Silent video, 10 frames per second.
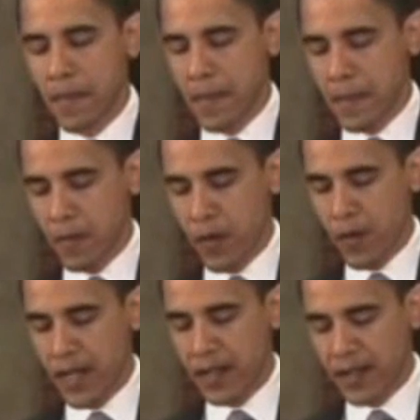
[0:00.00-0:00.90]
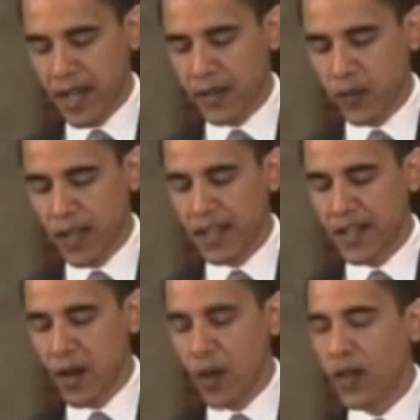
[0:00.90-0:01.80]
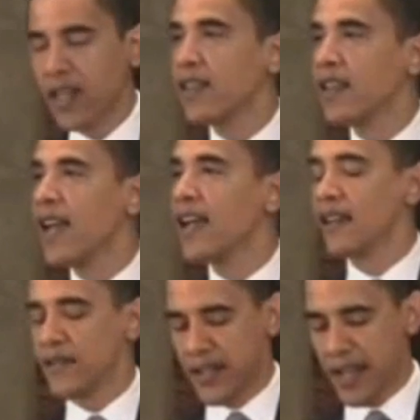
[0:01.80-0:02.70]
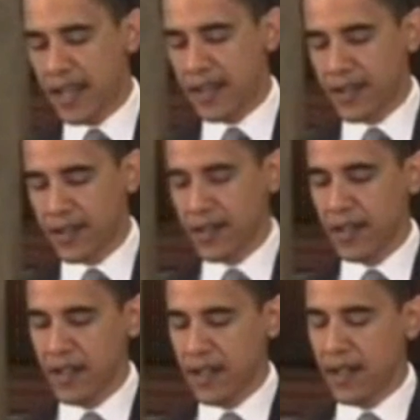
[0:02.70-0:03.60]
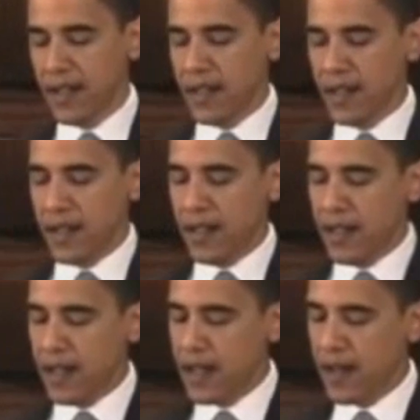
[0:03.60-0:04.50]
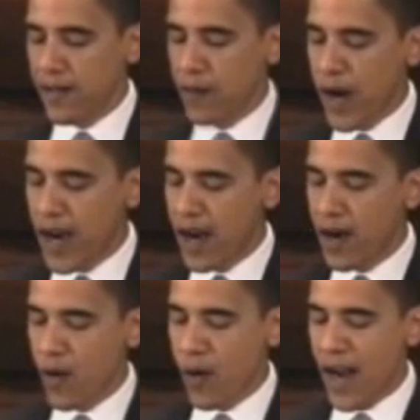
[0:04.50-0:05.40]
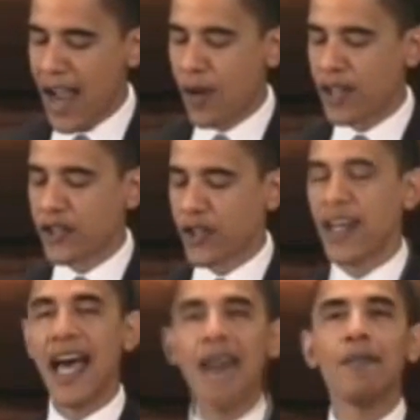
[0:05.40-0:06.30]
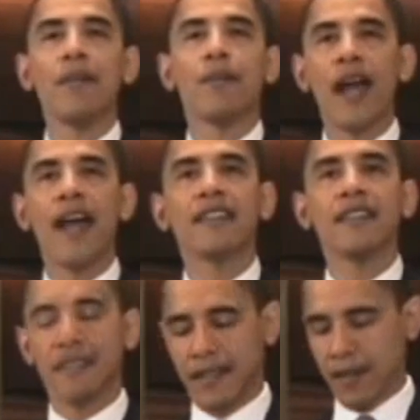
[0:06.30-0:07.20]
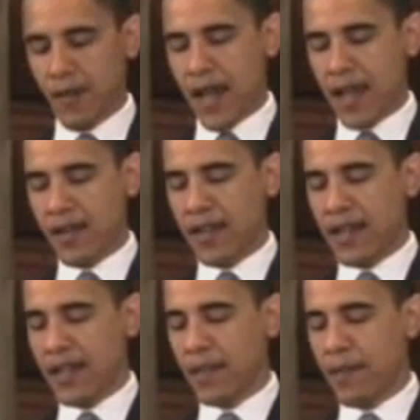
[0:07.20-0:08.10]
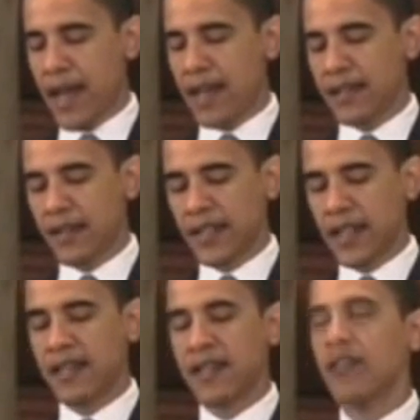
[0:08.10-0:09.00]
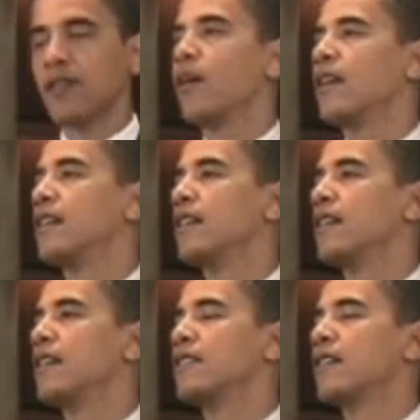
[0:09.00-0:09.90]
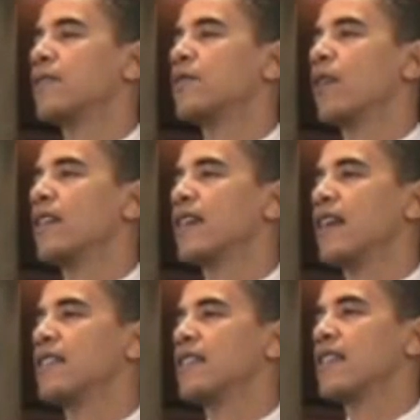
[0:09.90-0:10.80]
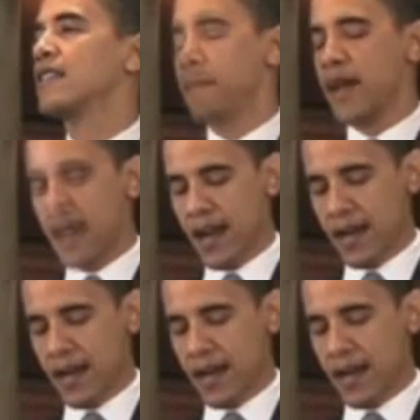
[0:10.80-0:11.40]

when we discuss religion only in the negative sense of where or how it should not be practiced, rather than in the positive sense in terms of what it tells us about our